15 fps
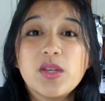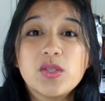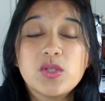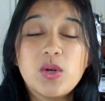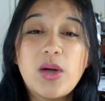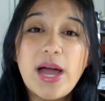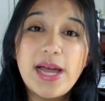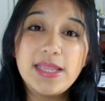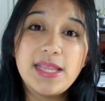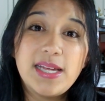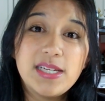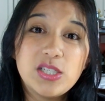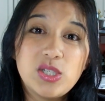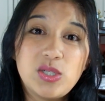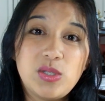So I
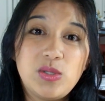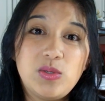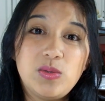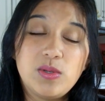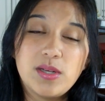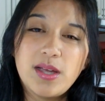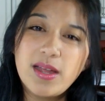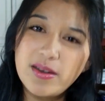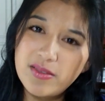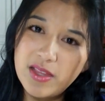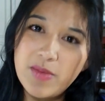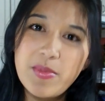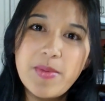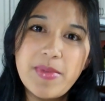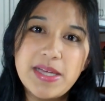like to kind of
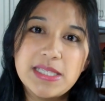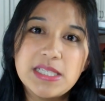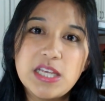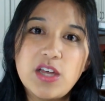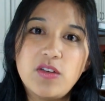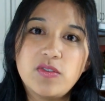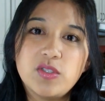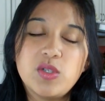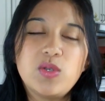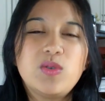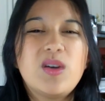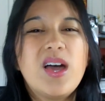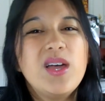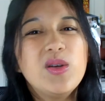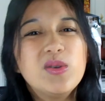limit myself
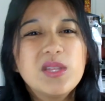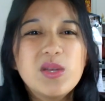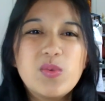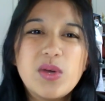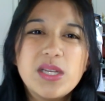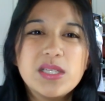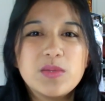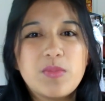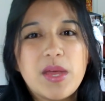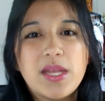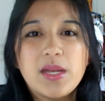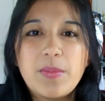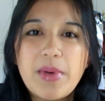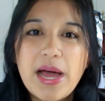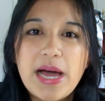to, I only want to
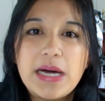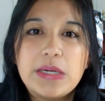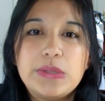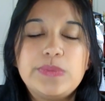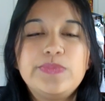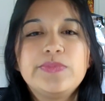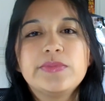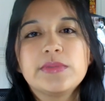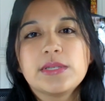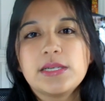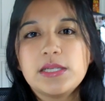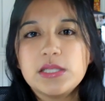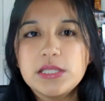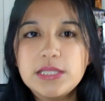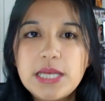spend about
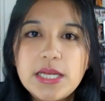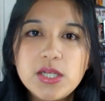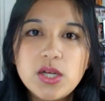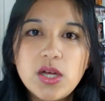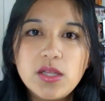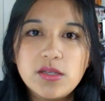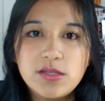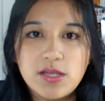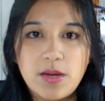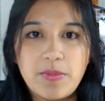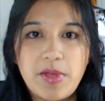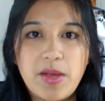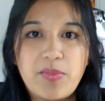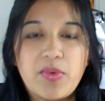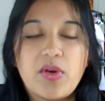$10 on
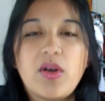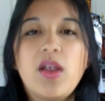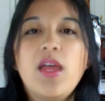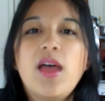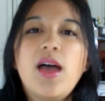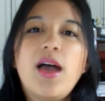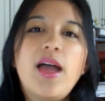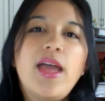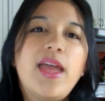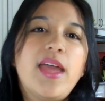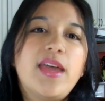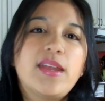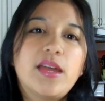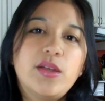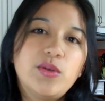paper,
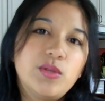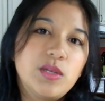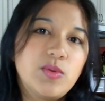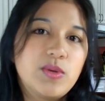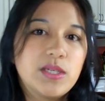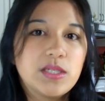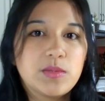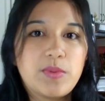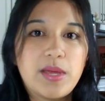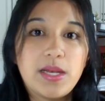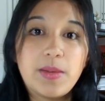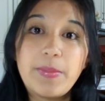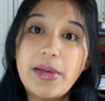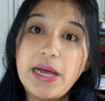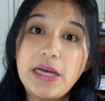and I only want to
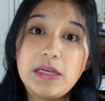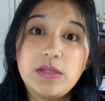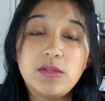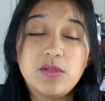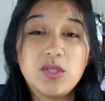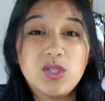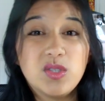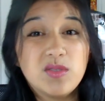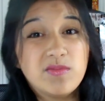spend about